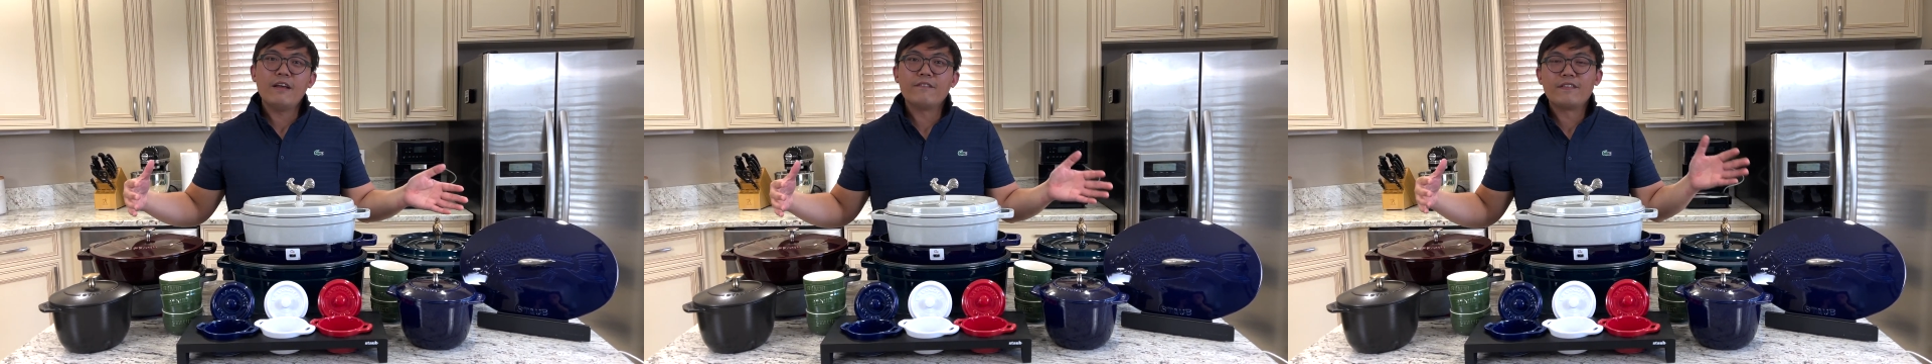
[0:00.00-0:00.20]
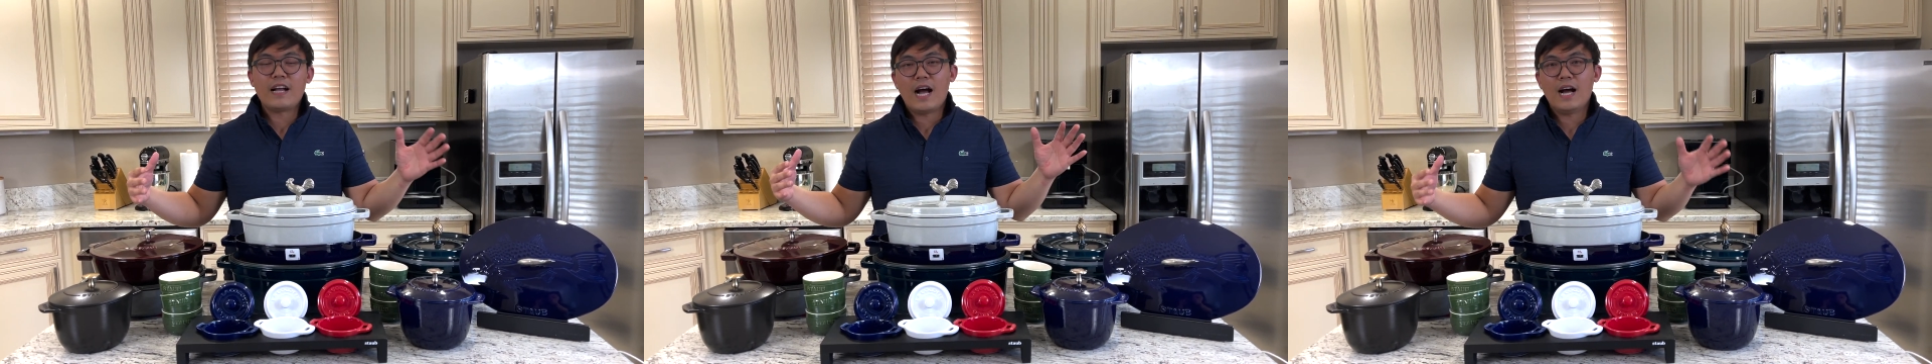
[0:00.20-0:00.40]

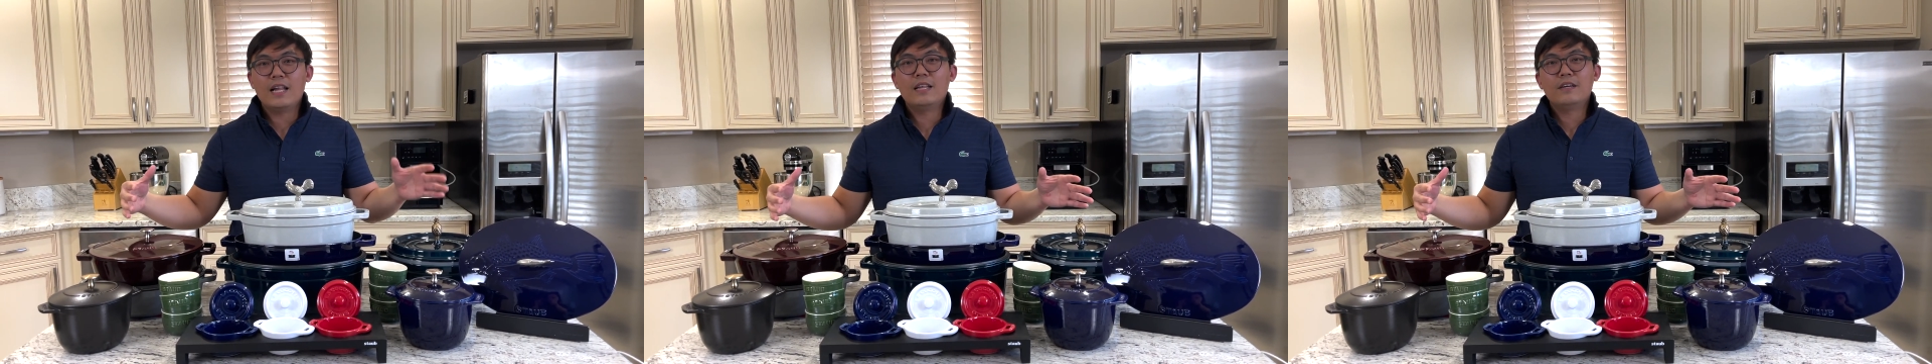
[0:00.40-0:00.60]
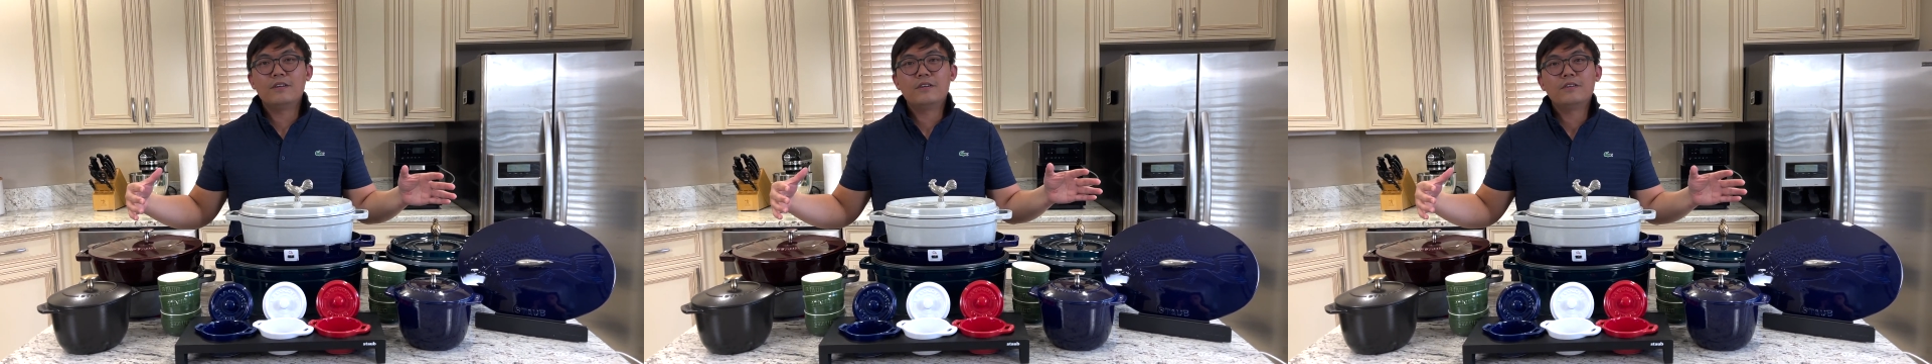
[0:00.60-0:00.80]
of
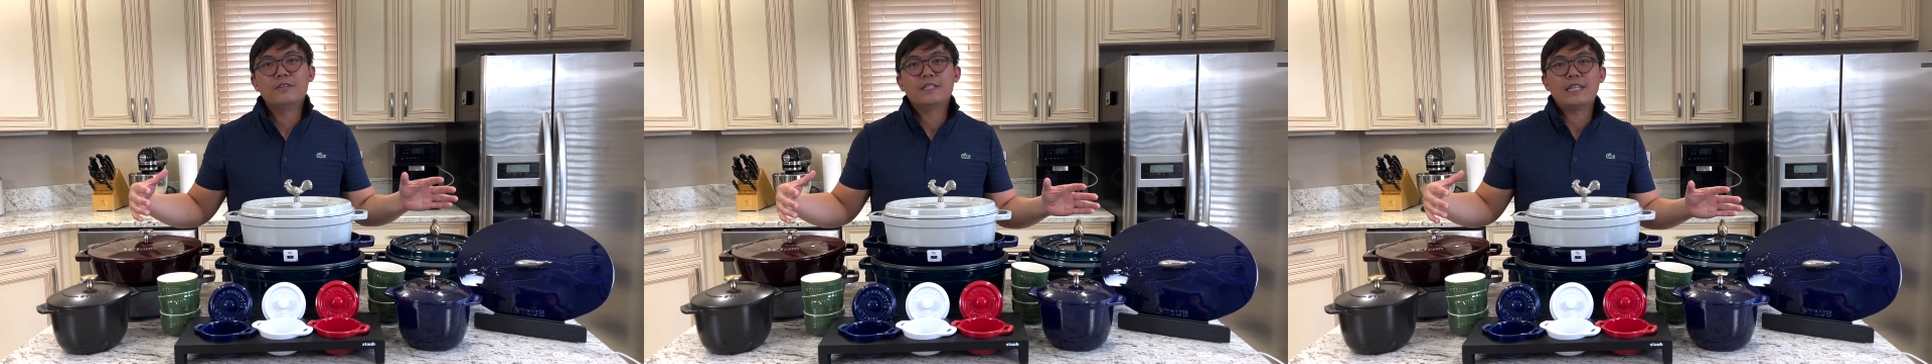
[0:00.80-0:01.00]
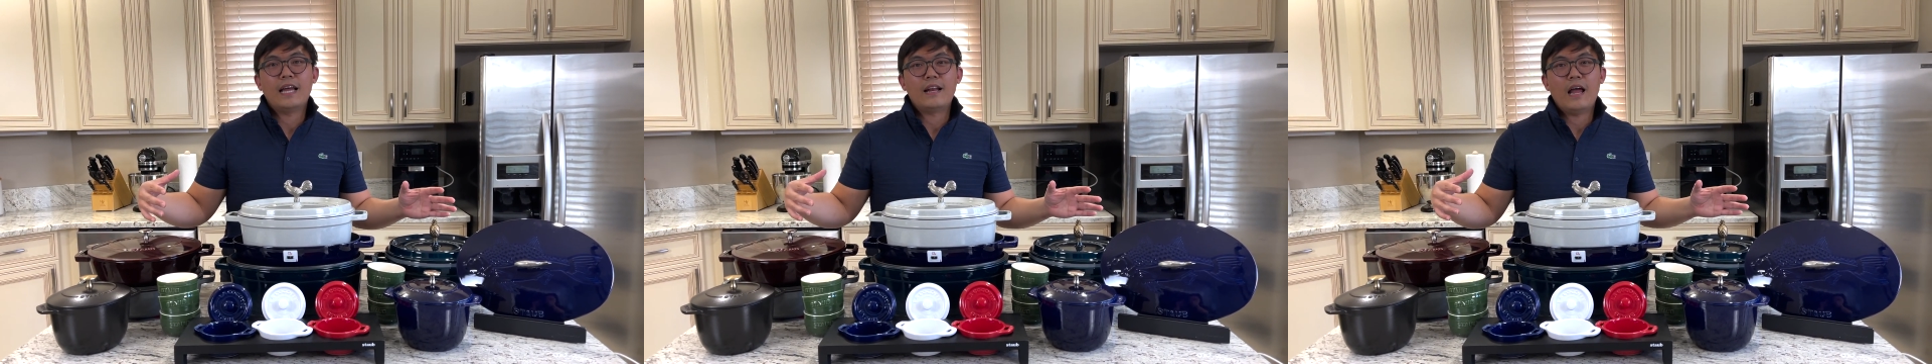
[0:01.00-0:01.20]

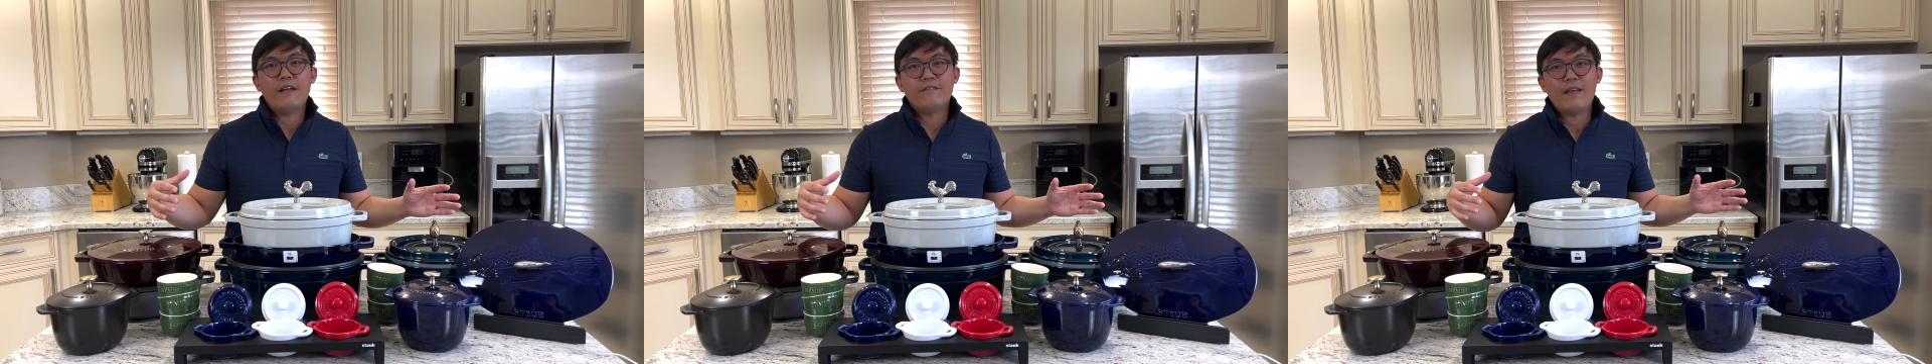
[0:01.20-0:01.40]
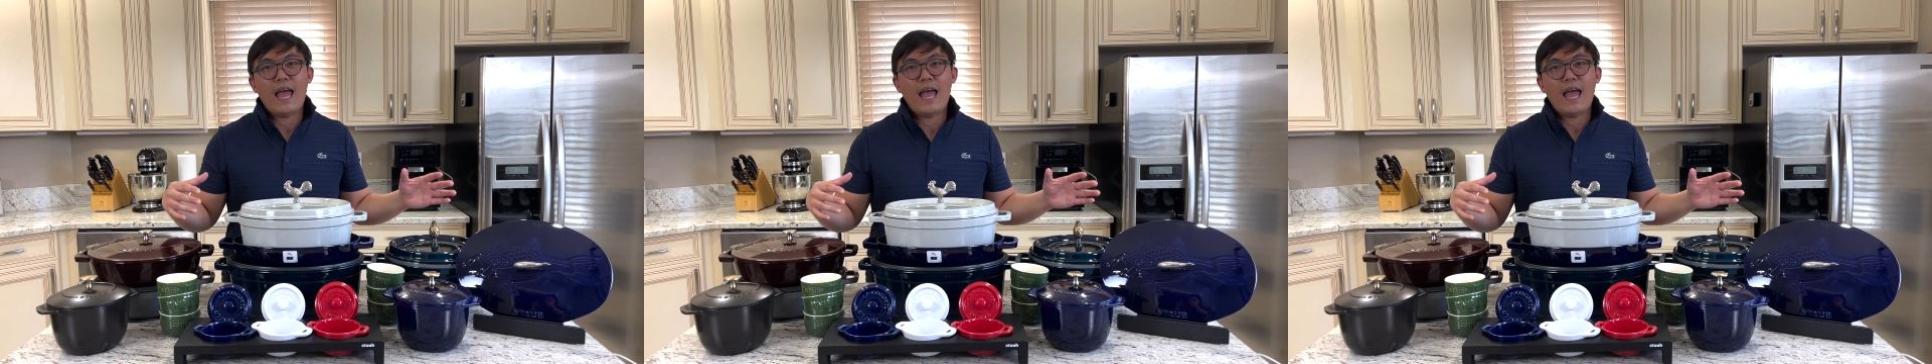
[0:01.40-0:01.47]
colors that I've